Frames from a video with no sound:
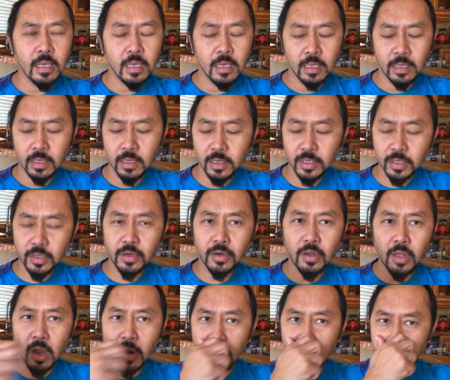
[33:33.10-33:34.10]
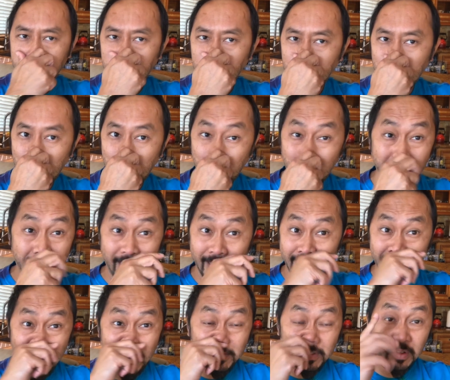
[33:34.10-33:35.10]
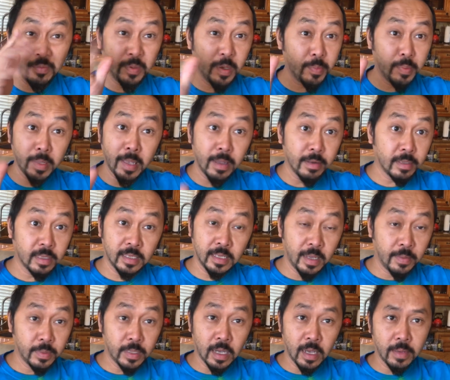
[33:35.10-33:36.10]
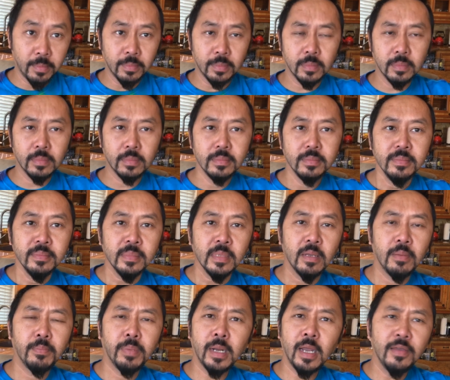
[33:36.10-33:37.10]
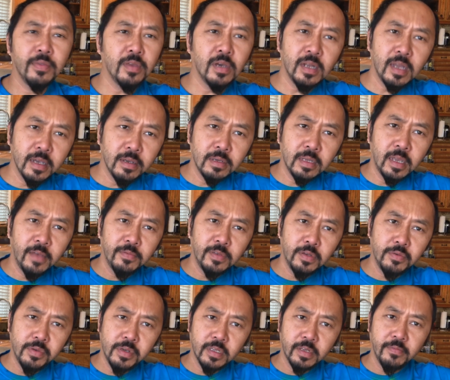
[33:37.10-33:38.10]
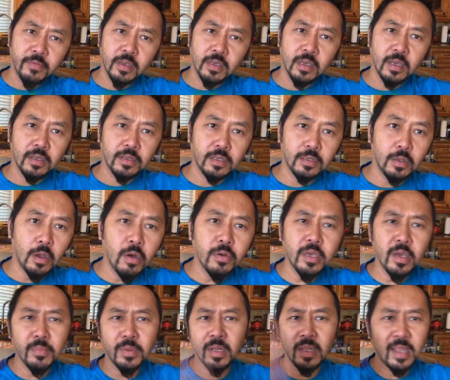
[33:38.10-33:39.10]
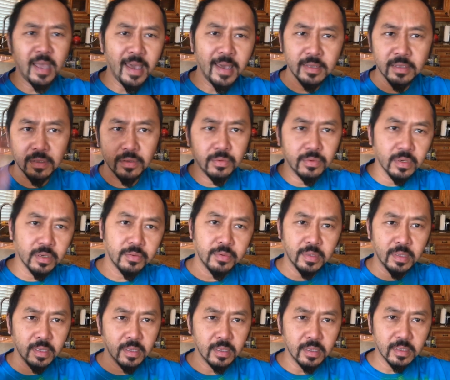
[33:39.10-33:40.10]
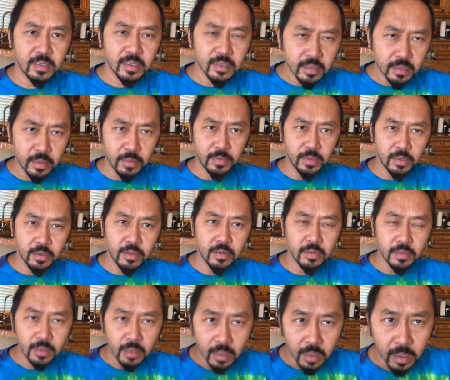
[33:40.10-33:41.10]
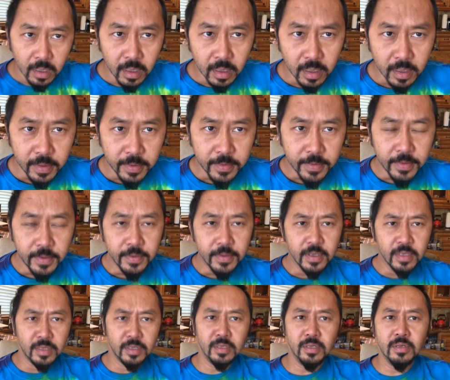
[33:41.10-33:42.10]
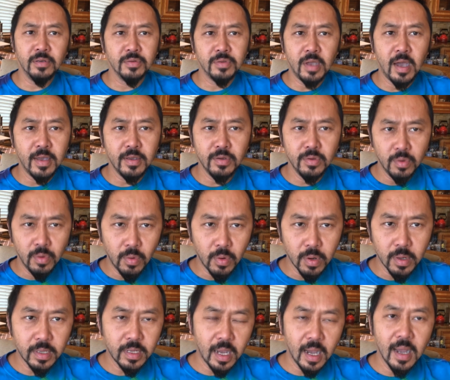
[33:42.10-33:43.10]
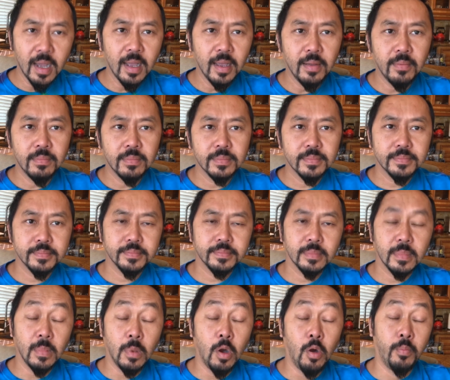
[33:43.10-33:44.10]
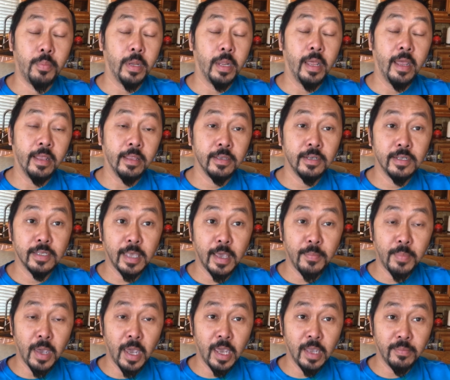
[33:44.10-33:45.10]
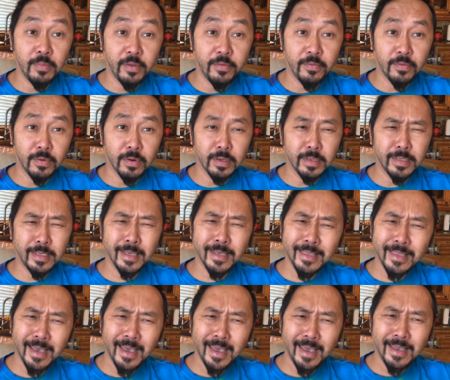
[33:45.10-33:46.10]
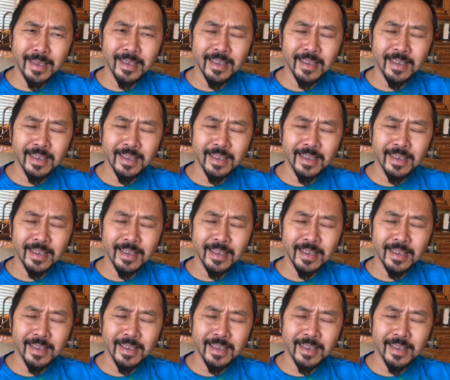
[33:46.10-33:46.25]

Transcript: This girl already took it. We can't have two people out at the same time. But I thought I could have 2 weeks of vacation. Oh, yeah, but it has to work within the system, you know. It's still not your time. Oh, but at least they paid me for it. Did they?